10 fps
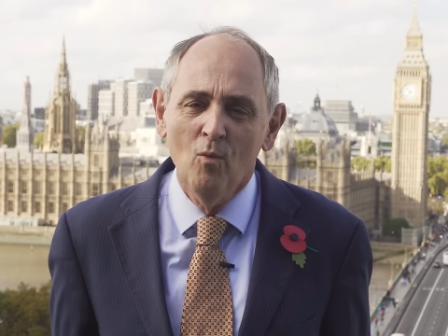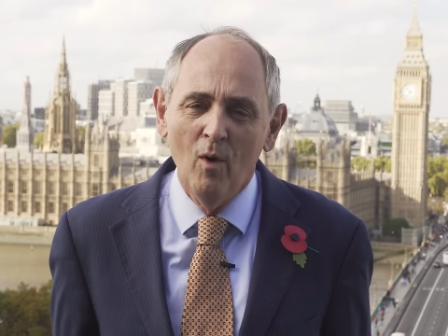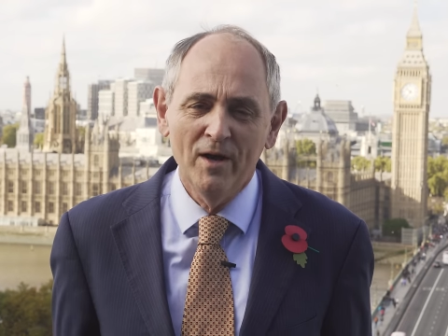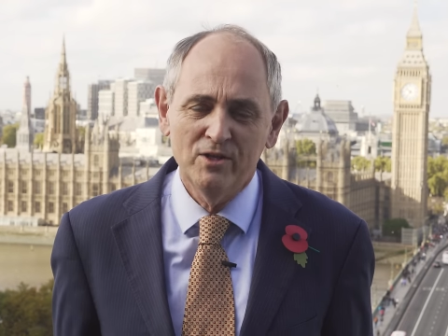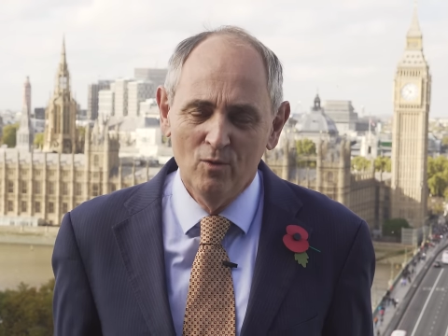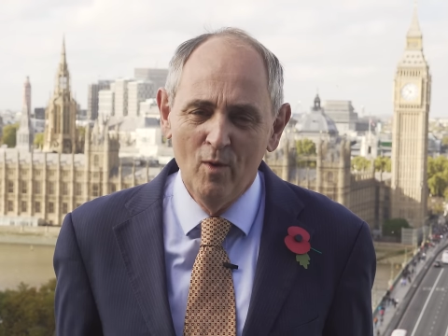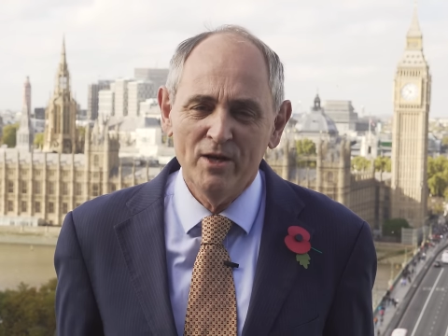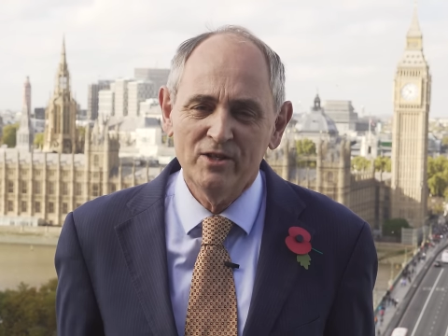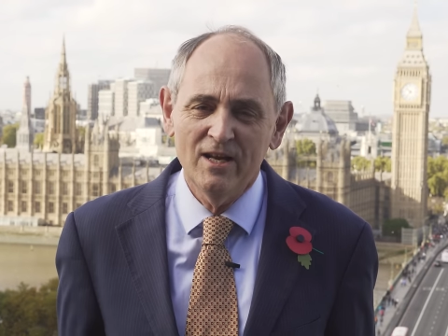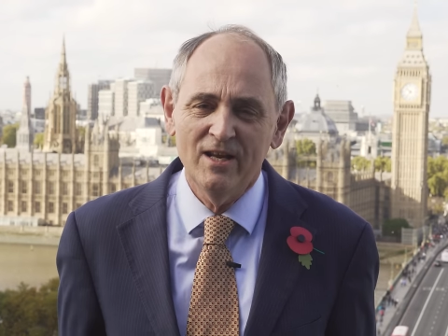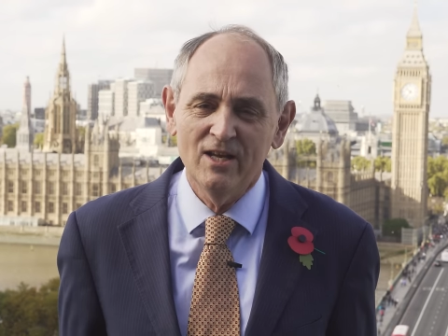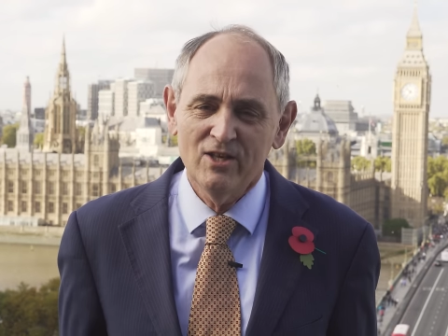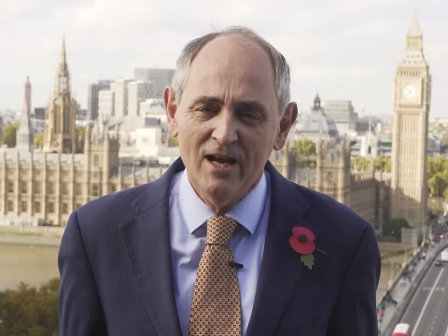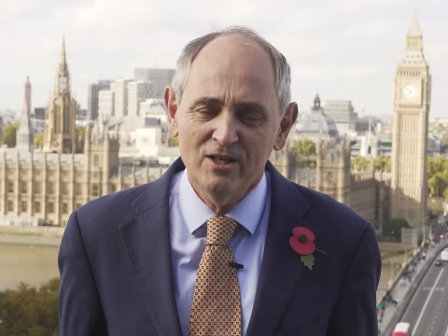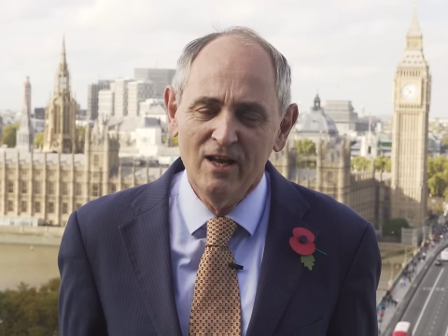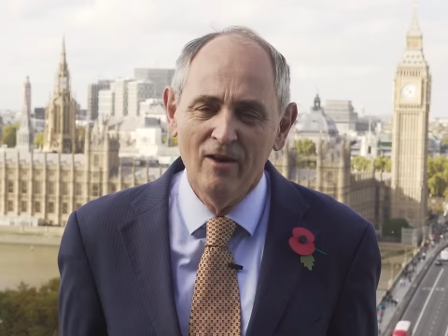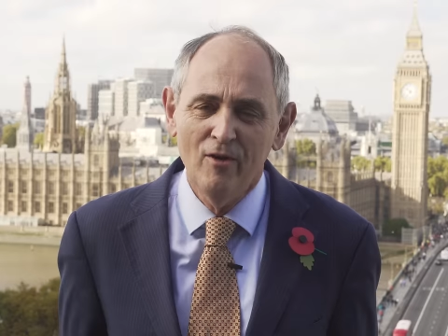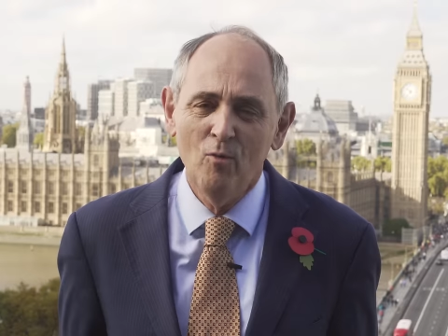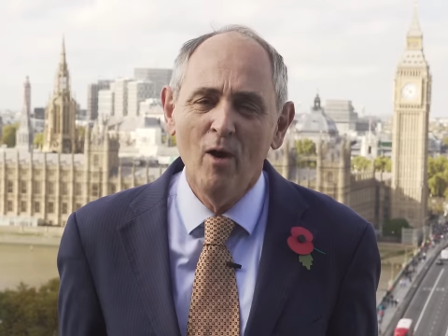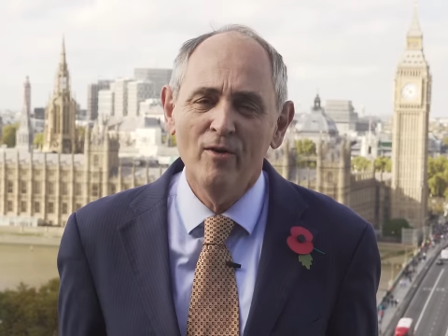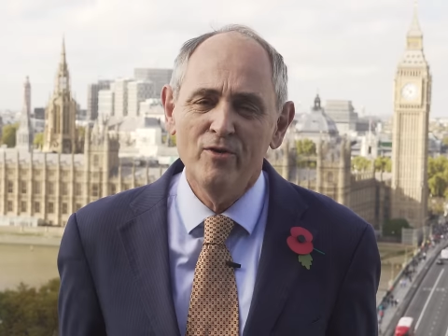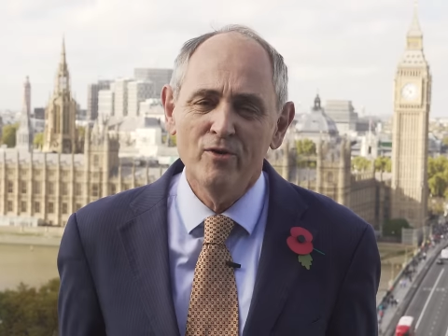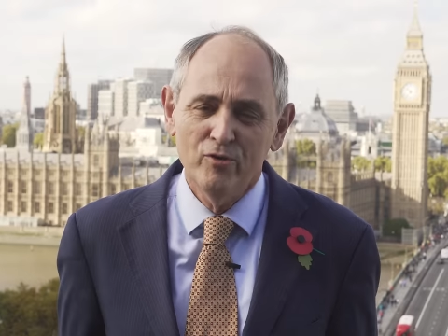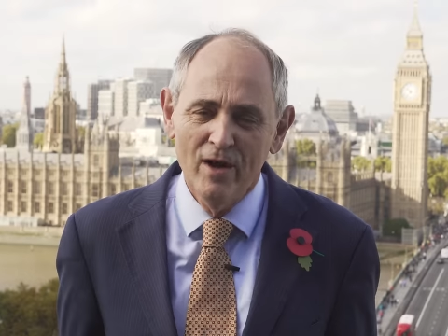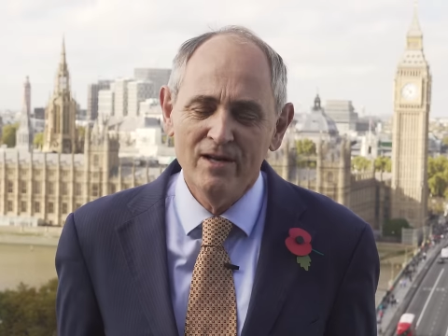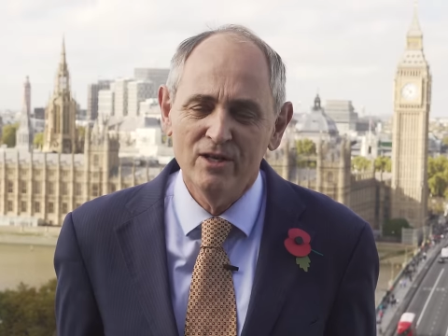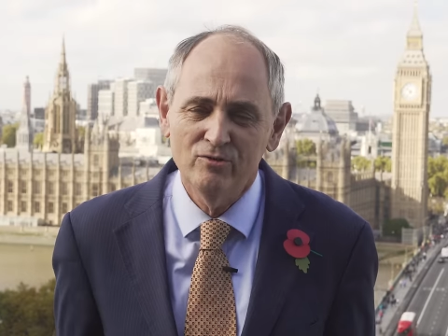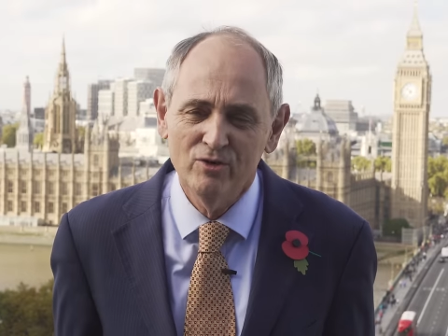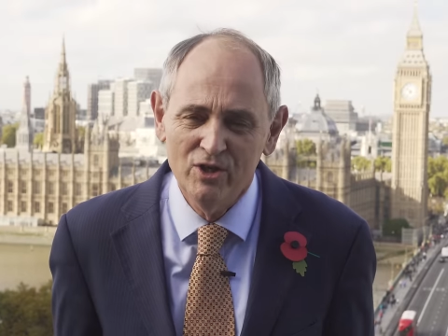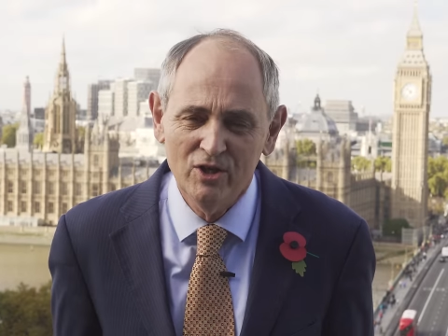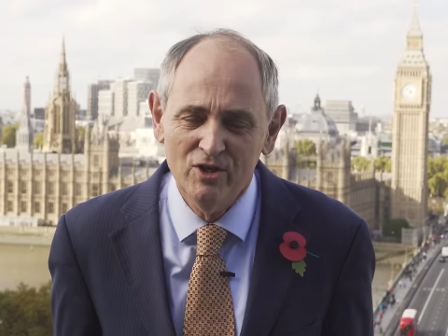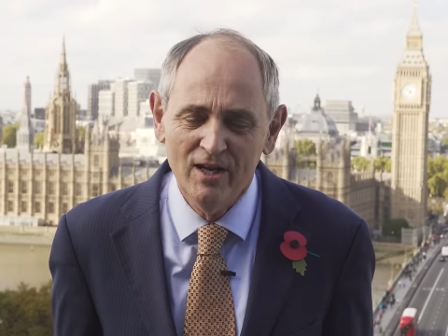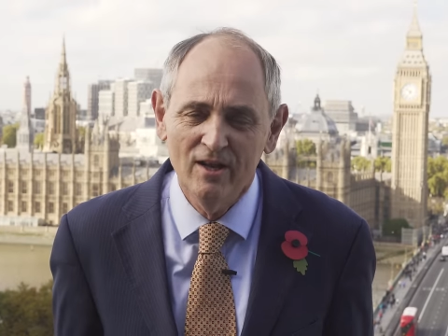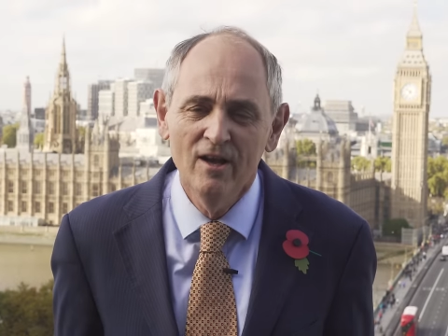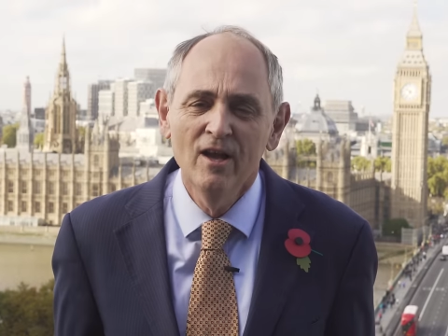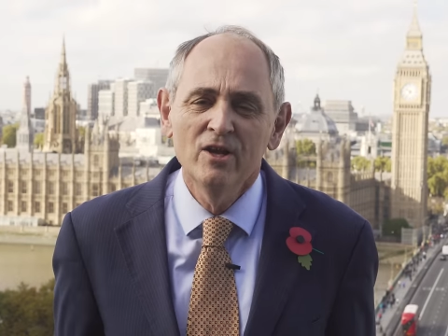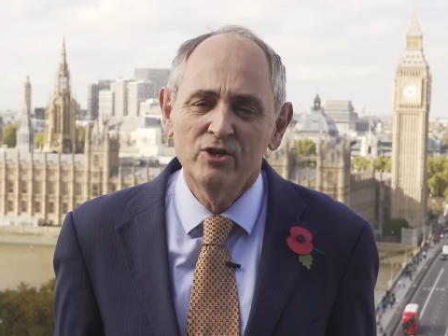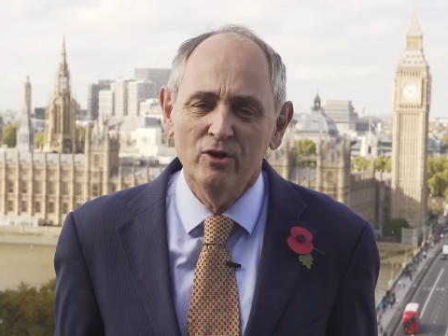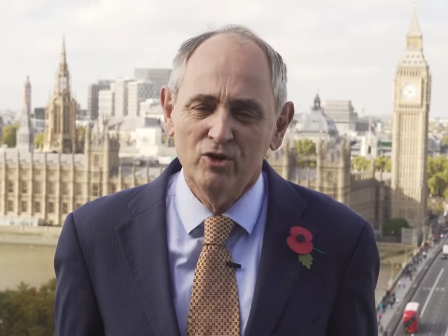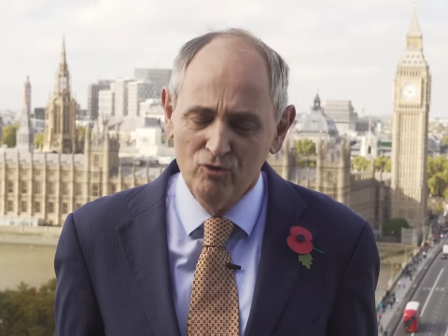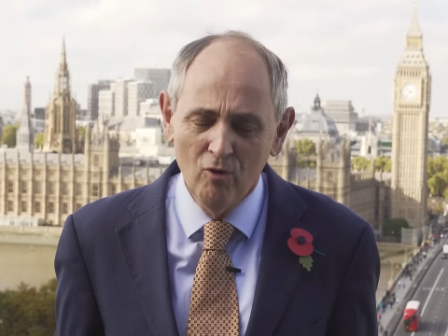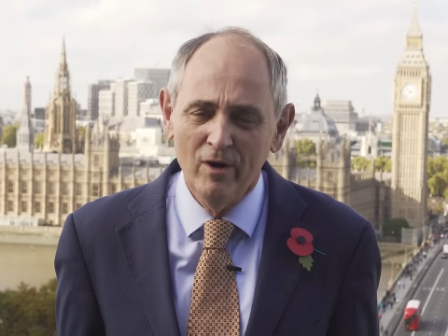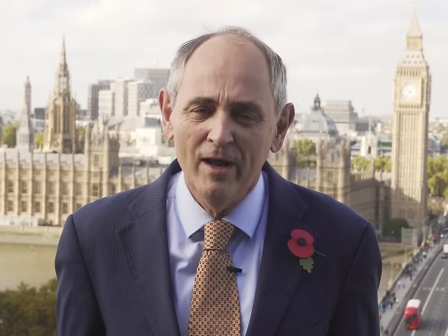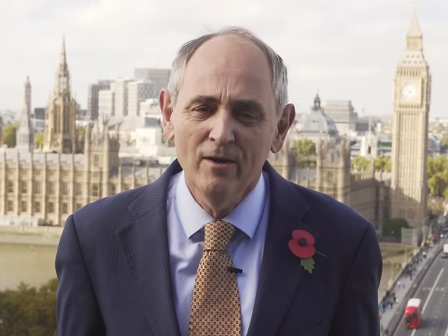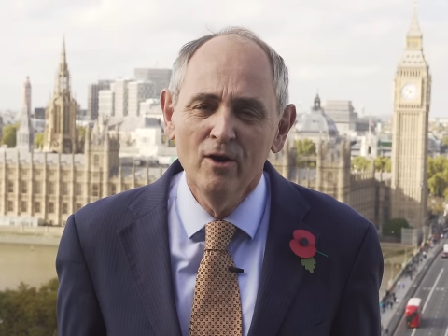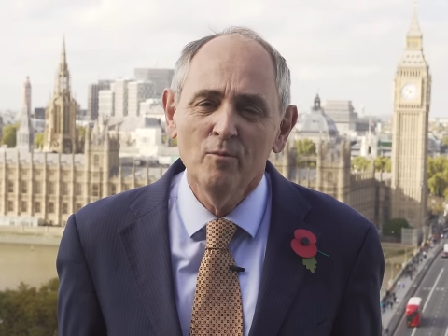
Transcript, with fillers: Why is the West getting its act together? Why are the Ukrainians resisting so strongly?